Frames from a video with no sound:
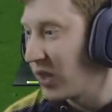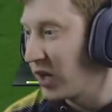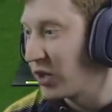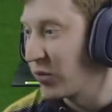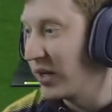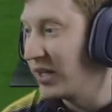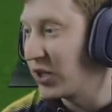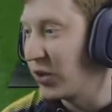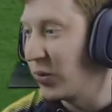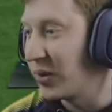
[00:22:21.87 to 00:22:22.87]
I could really
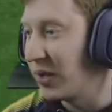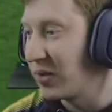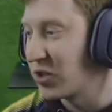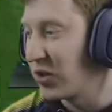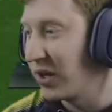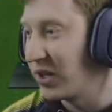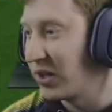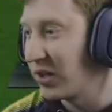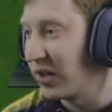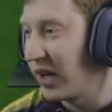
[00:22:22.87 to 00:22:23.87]
do with another striker,
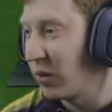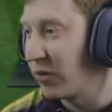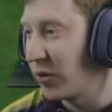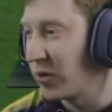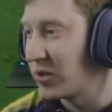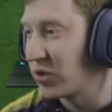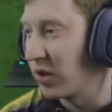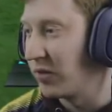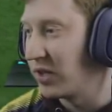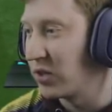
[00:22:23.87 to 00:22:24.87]
couldn't I? Harry Forrester
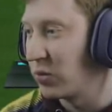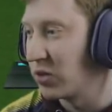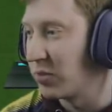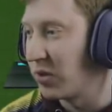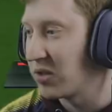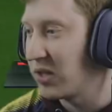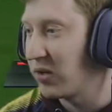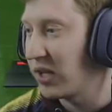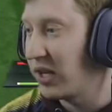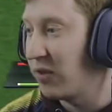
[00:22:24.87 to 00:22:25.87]
driving in towards the box now.
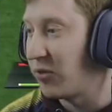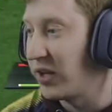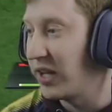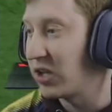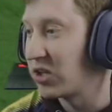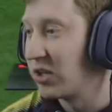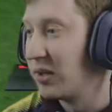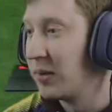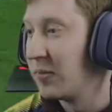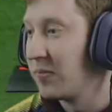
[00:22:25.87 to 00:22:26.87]
Can he finish?
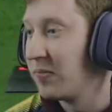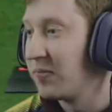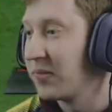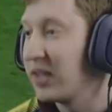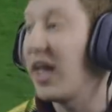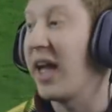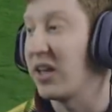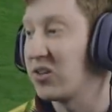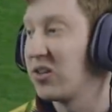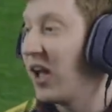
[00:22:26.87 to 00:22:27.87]

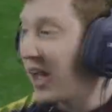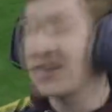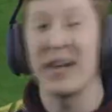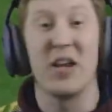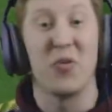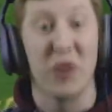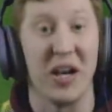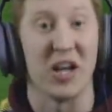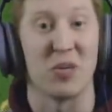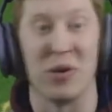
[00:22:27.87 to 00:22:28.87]
Yes. That's how you
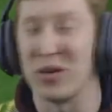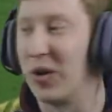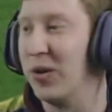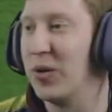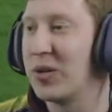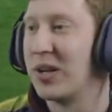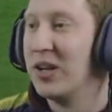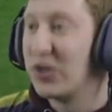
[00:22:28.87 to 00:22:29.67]
finish, McDonald.